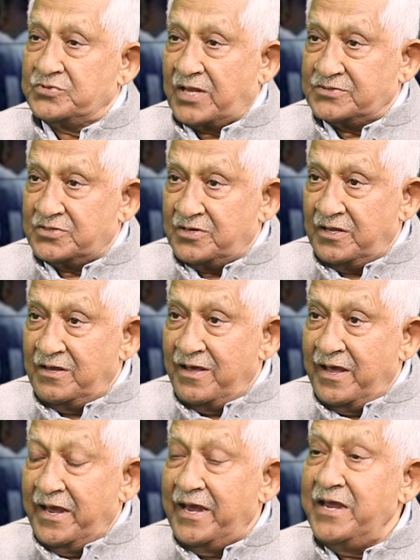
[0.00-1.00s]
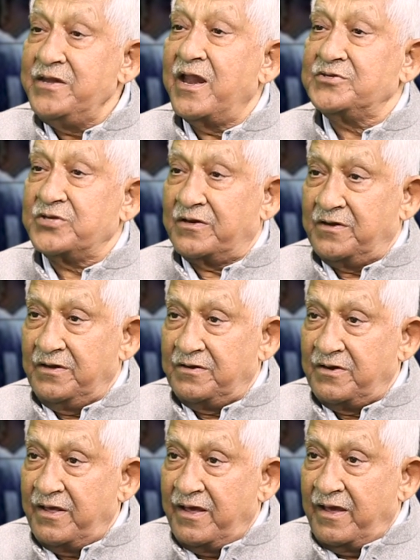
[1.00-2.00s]
Shastri. He nurtured it,
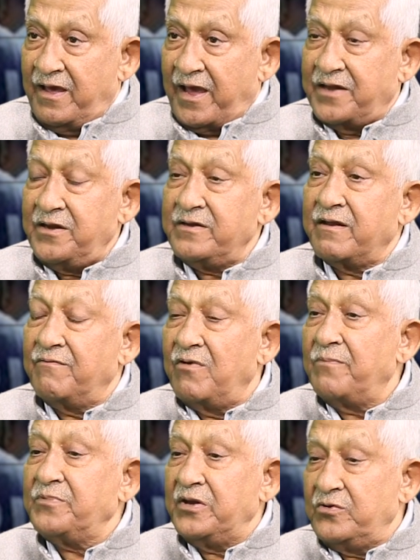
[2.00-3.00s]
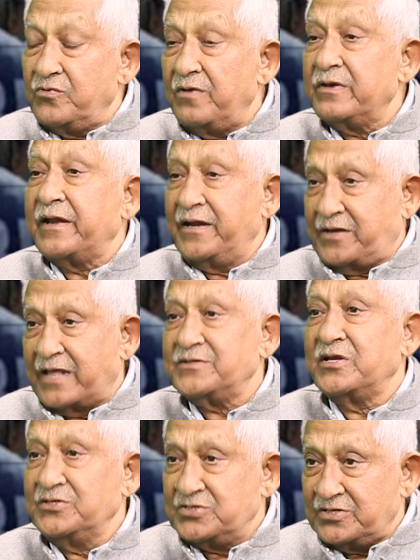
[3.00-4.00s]
and it developed into a great
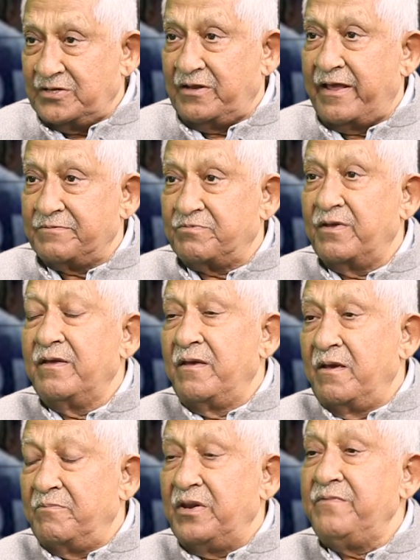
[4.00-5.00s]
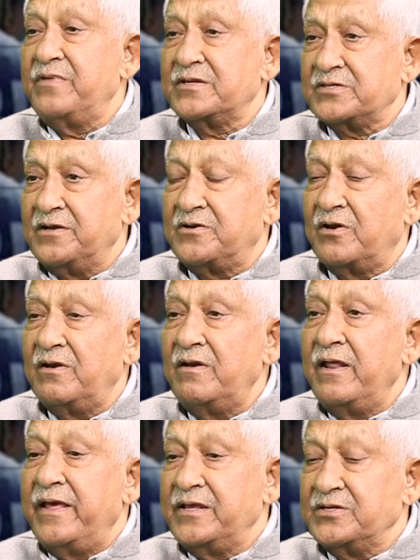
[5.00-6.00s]
agency, a premier central
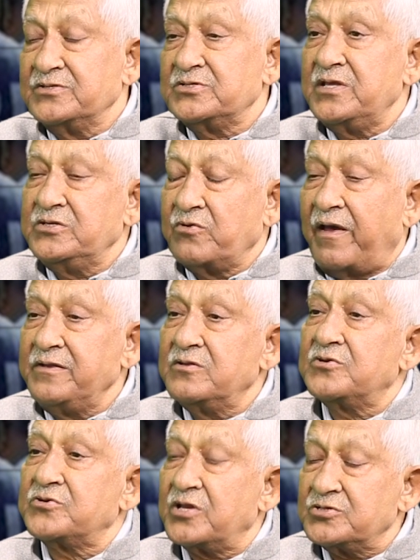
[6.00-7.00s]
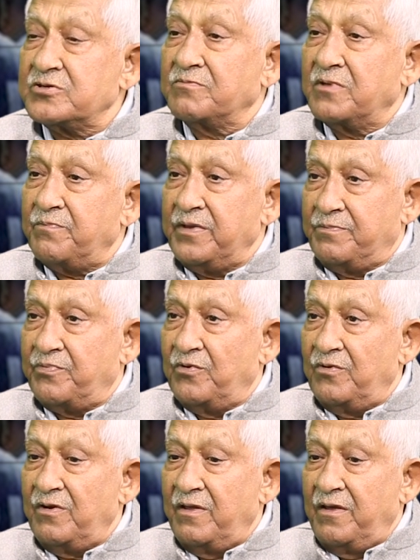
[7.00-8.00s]
agency enjoying the trust of the people.
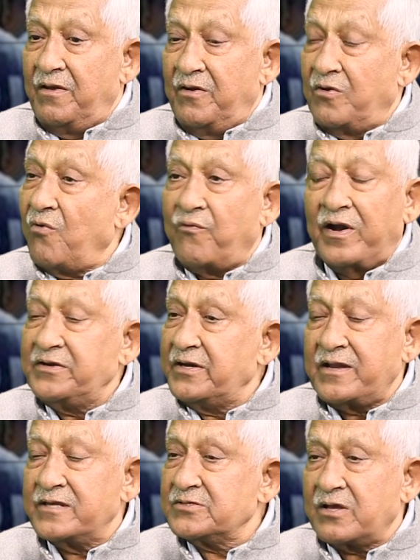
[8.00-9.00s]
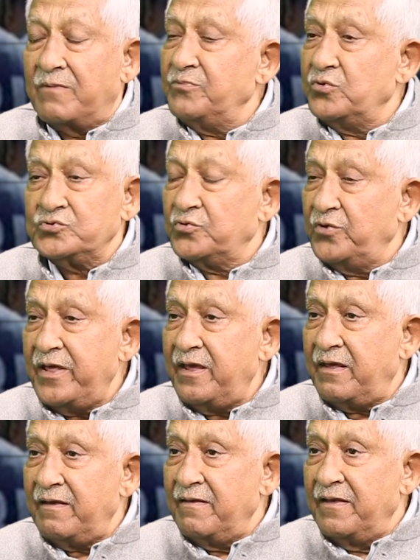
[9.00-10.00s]
Now what it has come to
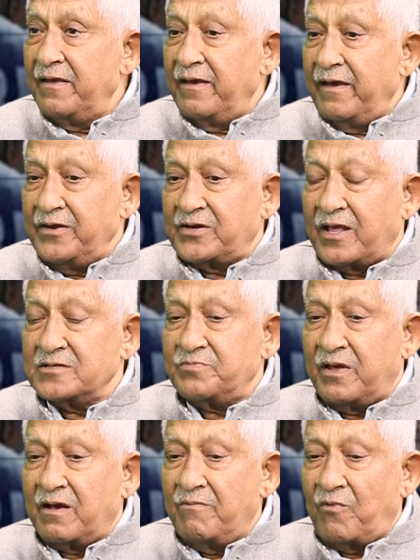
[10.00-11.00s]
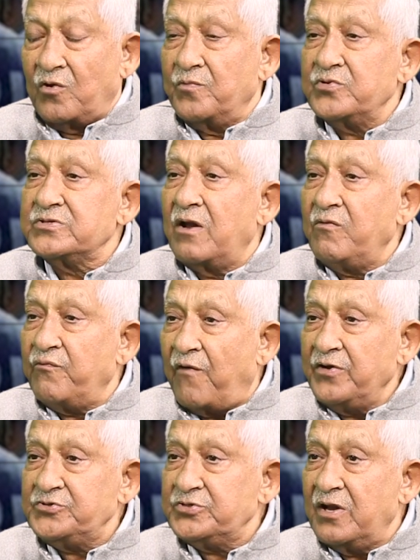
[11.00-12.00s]
today, it has become almost
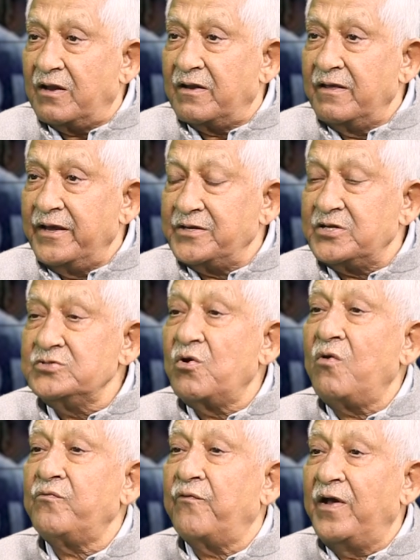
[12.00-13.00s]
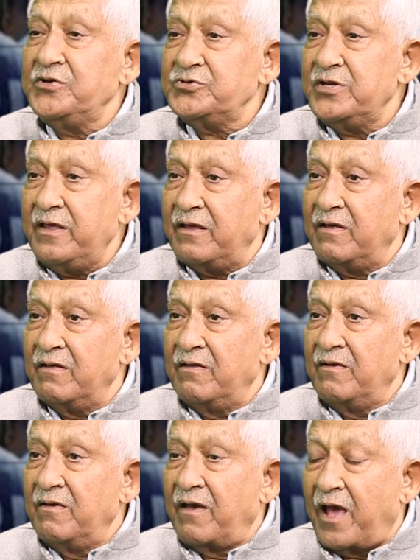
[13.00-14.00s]
non-functional. It is not functioning.
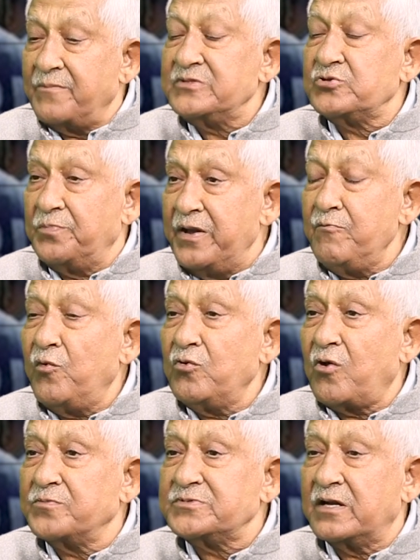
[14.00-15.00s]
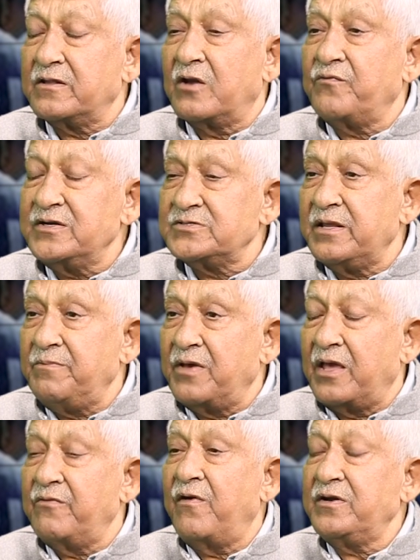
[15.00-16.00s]
I mean, Supreme Court observed that what
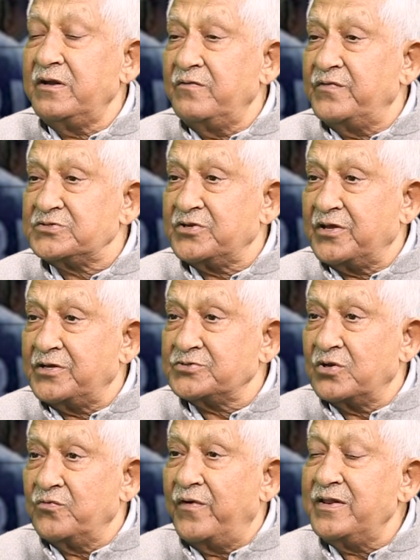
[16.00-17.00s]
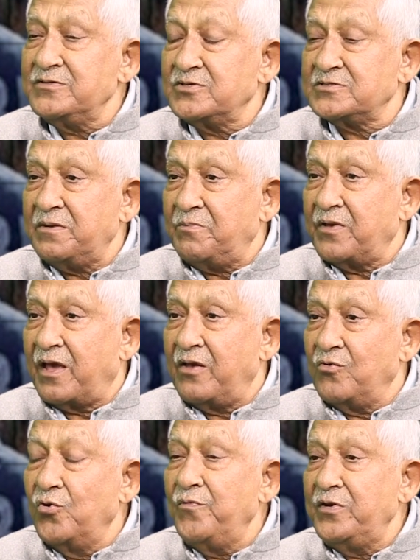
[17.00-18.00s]
CBI, what investigation, where is the CBI,
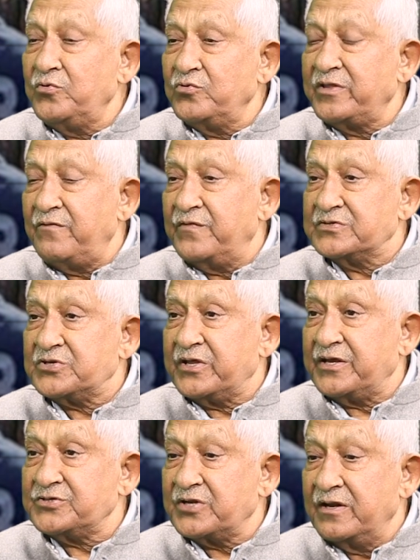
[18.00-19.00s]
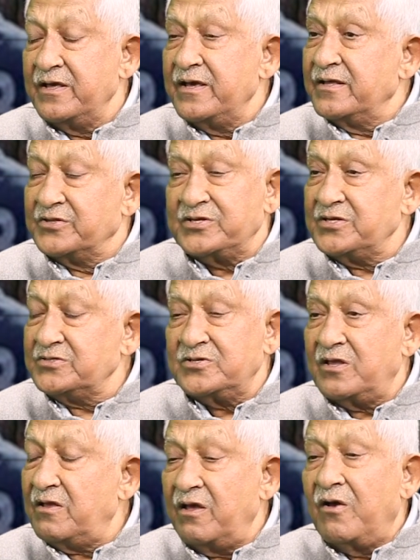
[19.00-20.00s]
who will do the investigation? This is
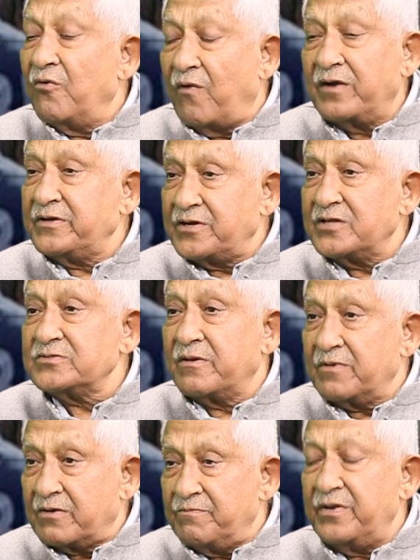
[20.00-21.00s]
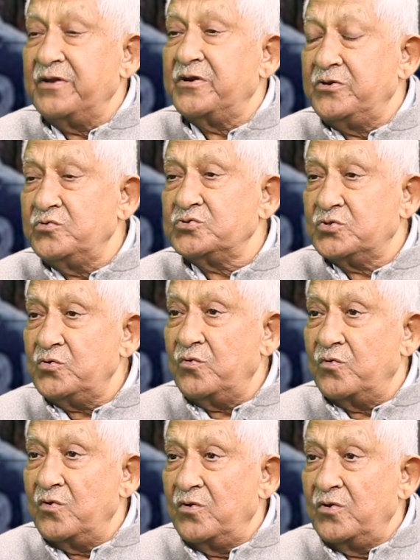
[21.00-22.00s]
what it has been reduced to.
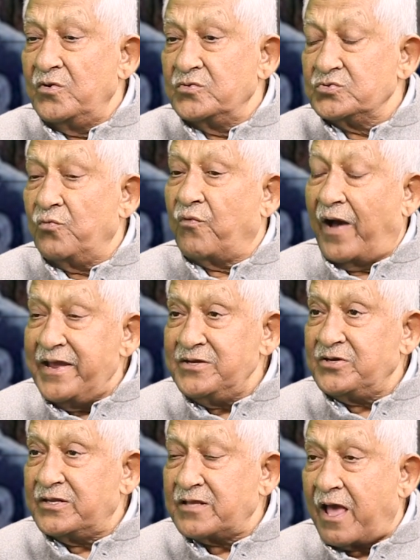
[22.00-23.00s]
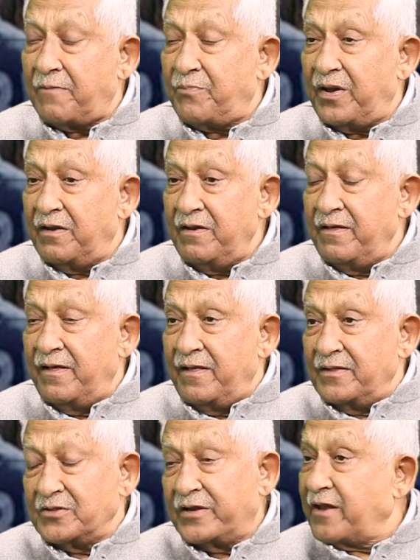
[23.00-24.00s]
So why it has happened,
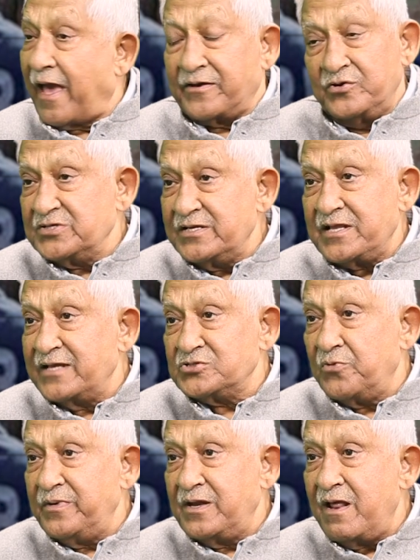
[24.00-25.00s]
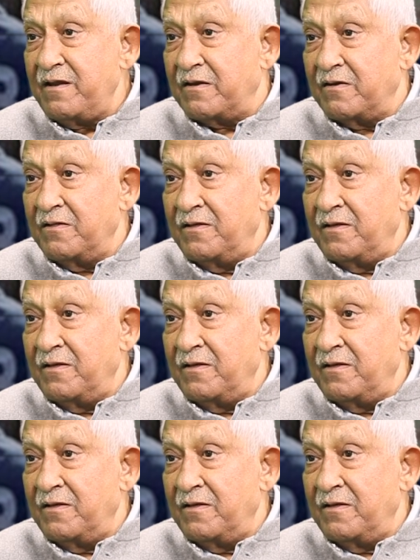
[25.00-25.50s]
the diagnosis has to be done.